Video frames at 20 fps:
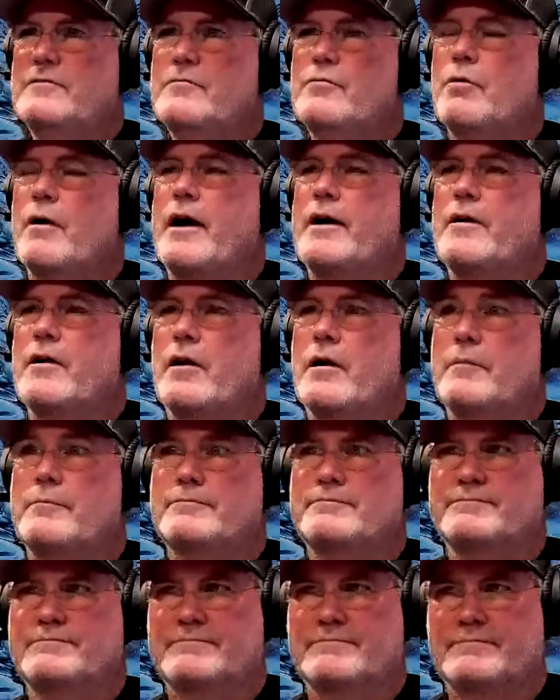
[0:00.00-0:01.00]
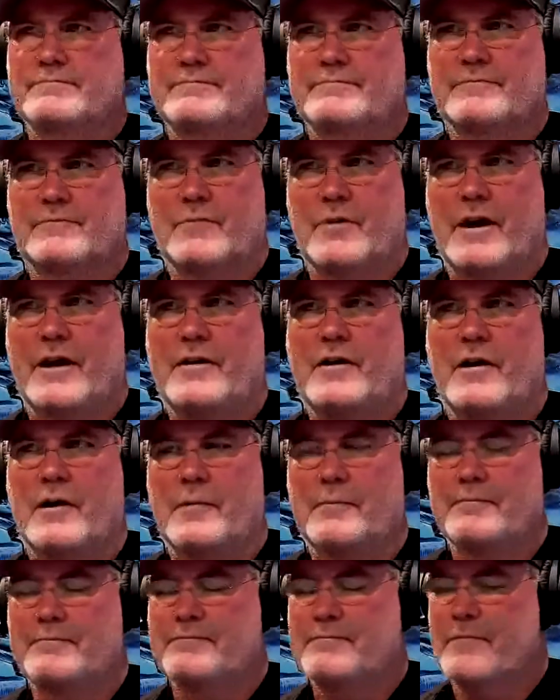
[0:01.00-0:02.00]
Right arm. Right
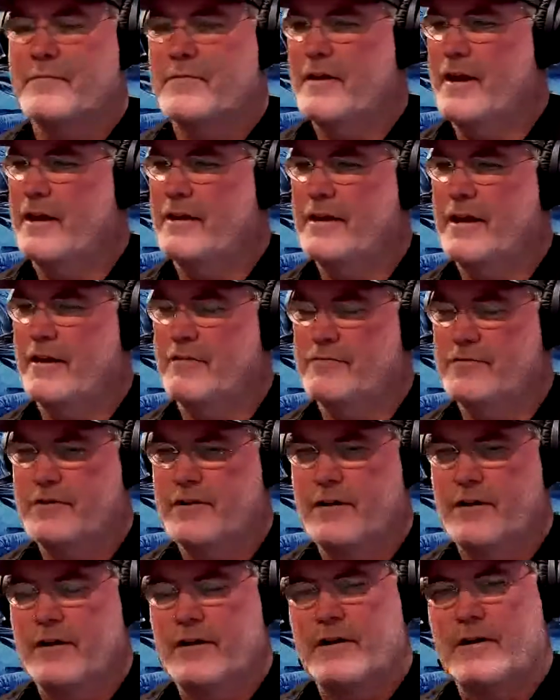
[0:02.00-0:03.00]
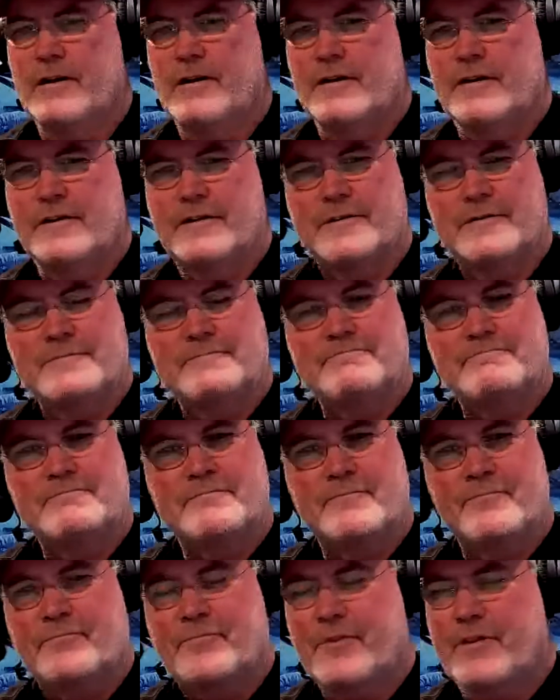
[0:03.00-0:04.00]
arm, not left.
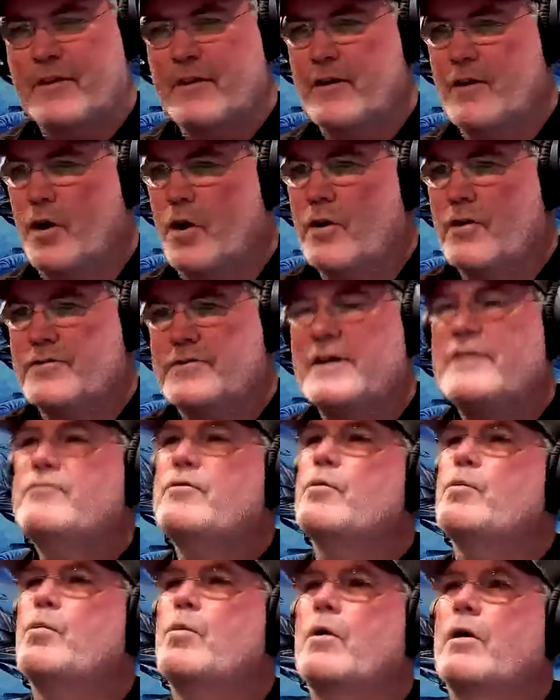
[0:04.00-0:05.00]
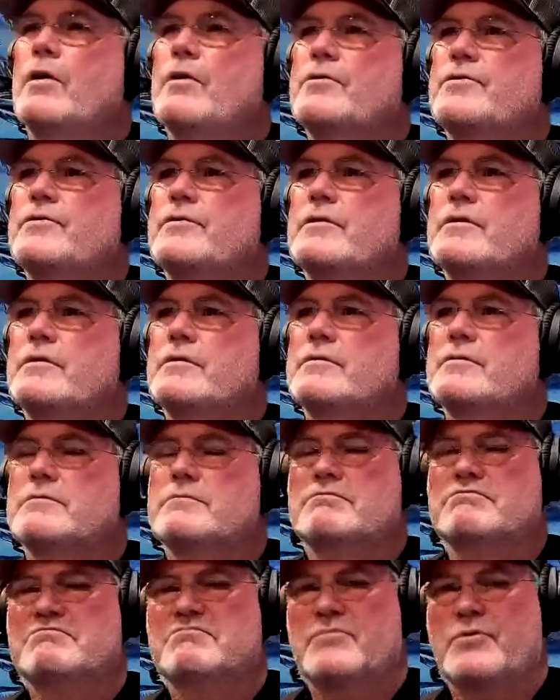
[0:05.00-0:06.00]
Hurts even worse.
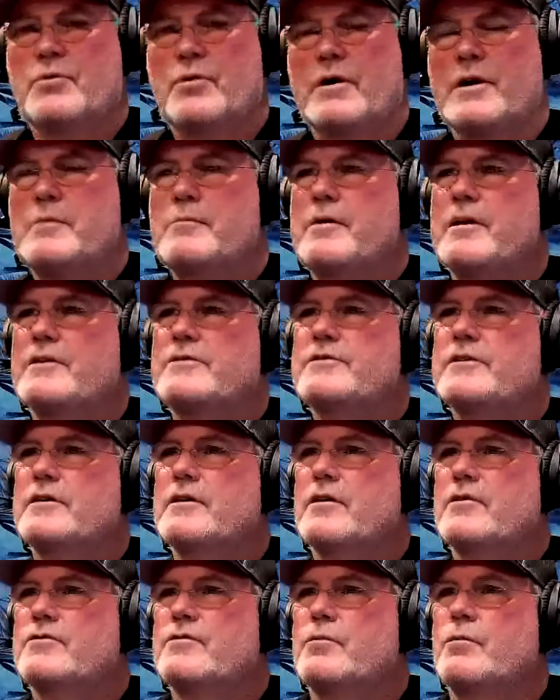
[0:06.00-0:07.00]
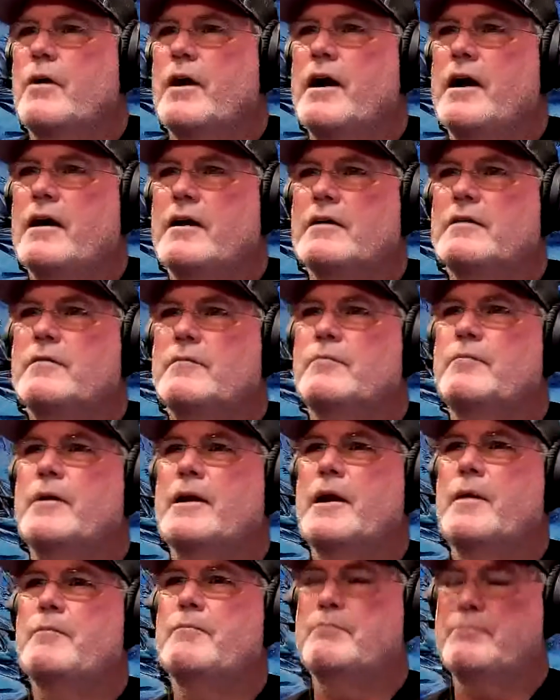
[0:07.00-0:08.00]
20 minutes, it goes away.
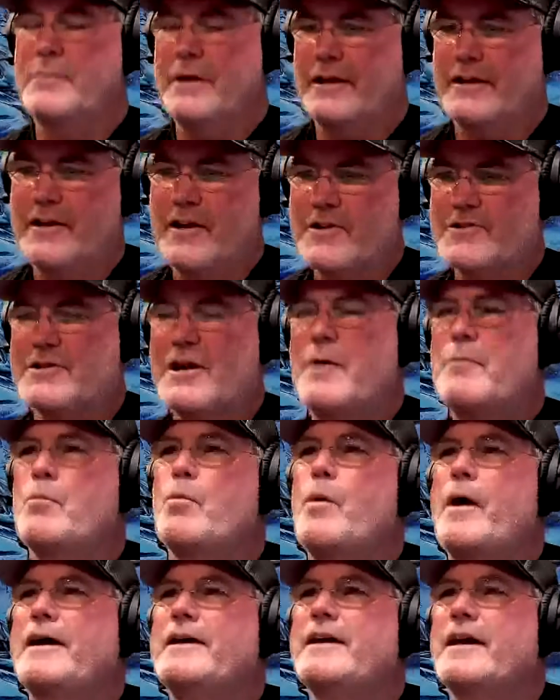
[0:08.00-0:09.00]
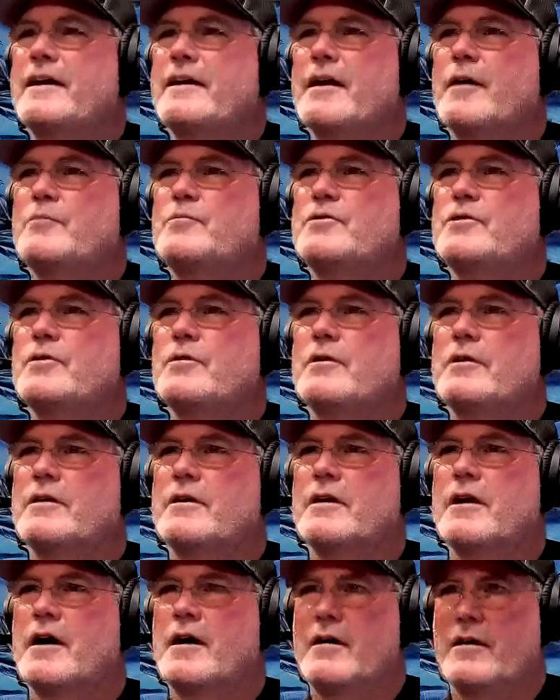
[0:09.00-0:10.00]
But because I'm waking up to it,
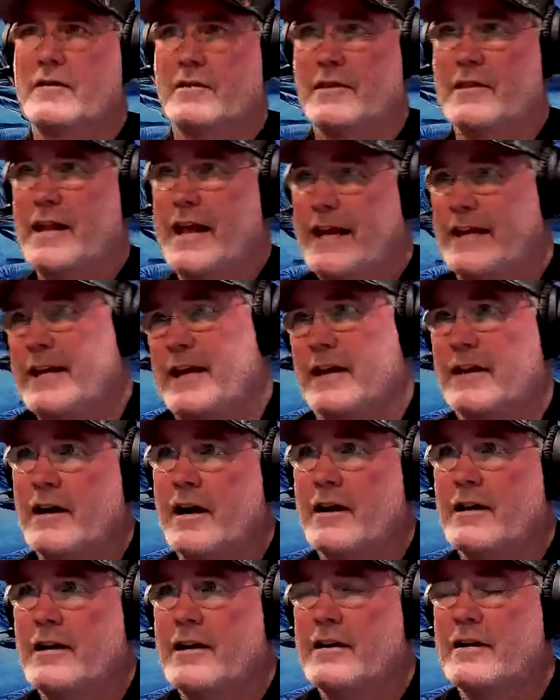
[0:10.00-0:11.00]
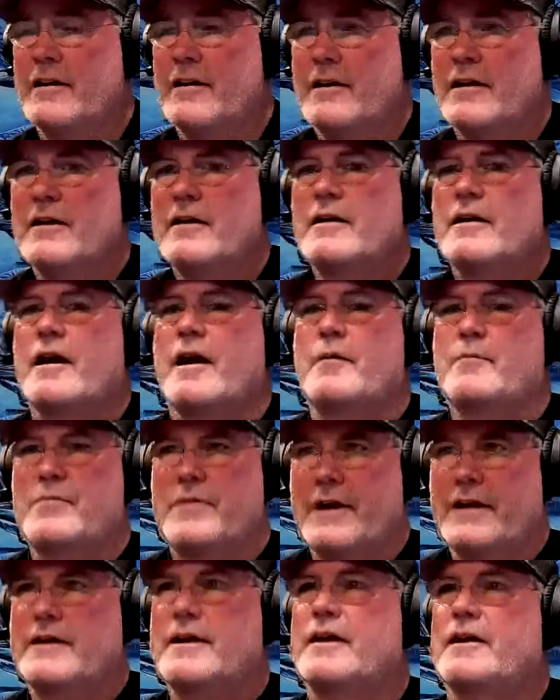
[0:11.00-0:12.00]
laying on it, I'm
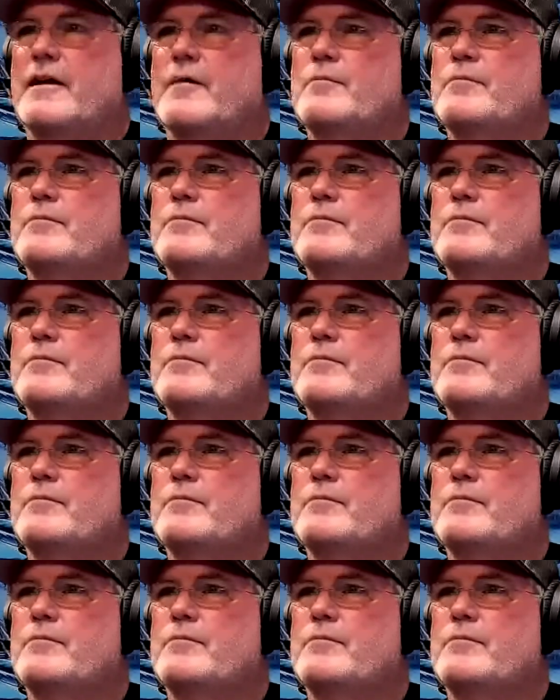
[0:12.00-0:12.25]
thinking I'm